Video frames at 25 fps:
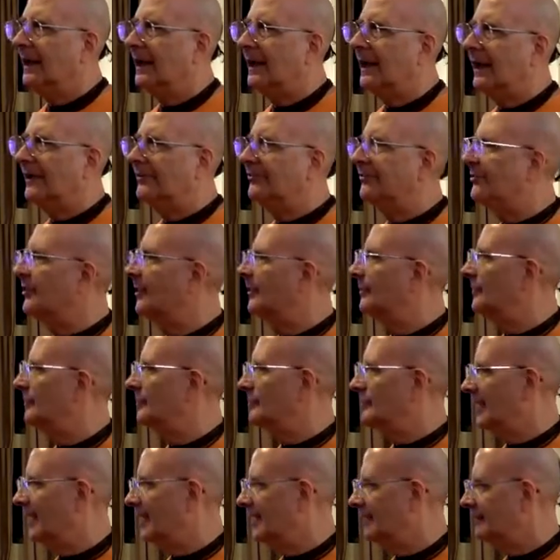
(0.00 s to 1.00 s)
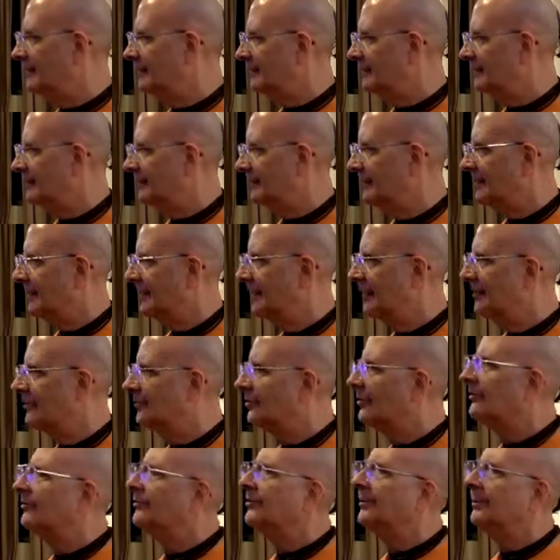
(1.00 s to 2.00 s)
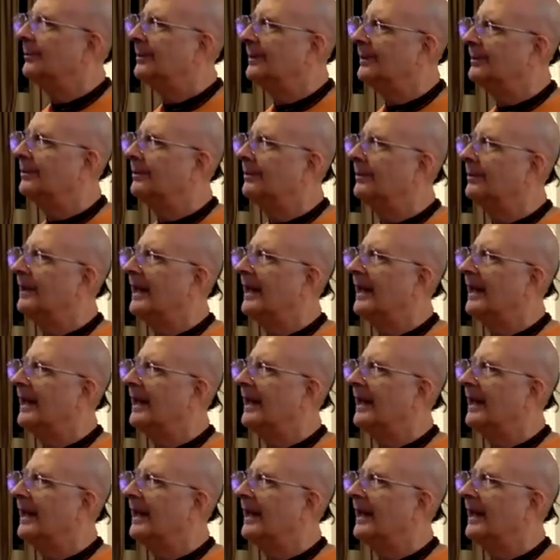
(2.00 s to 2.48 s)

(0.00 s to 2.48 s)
and some do not. So some people